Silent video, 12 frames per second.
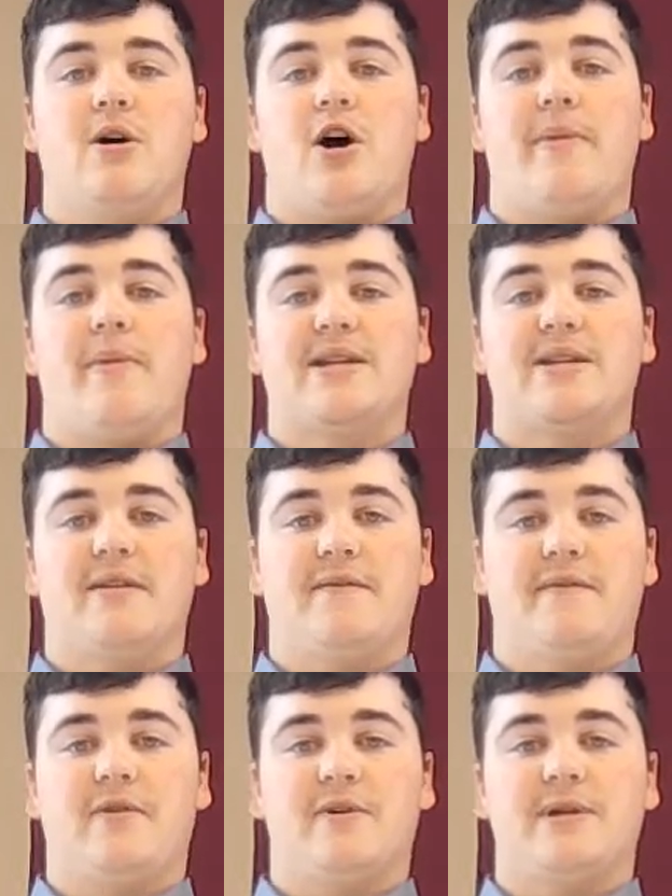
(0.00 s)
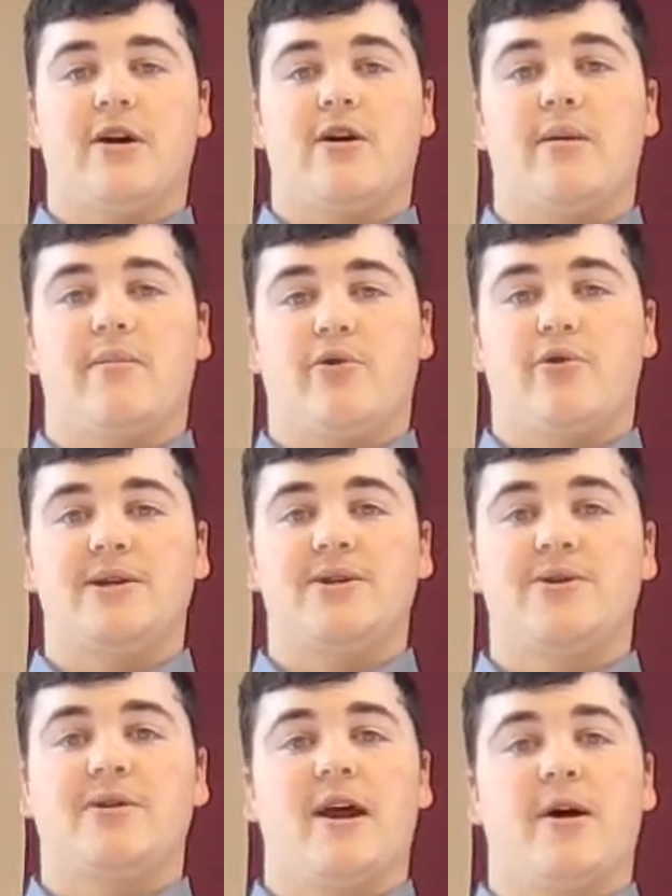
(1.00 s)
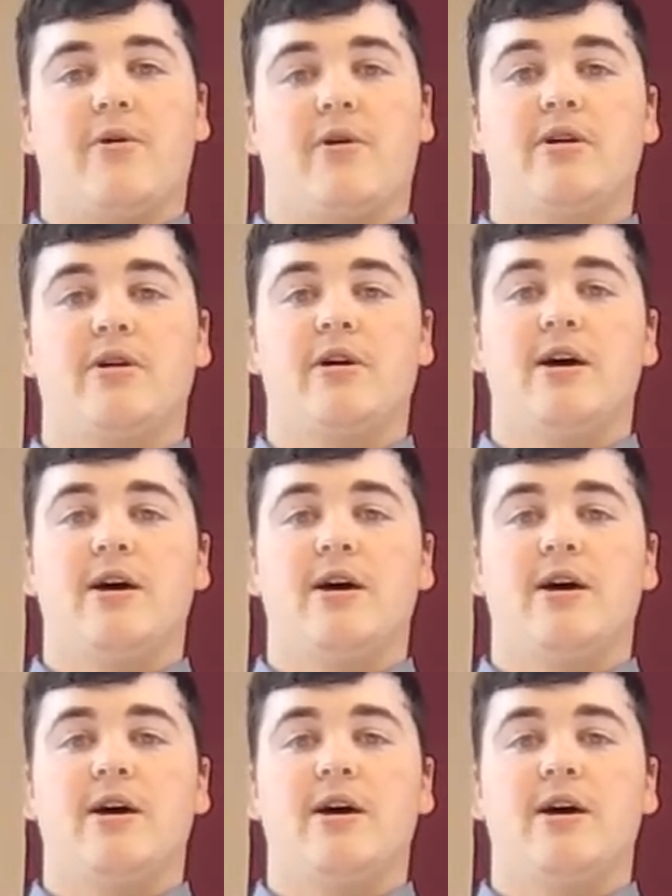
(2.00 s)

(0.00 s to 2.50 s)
are passed in the first layer and progress through the network,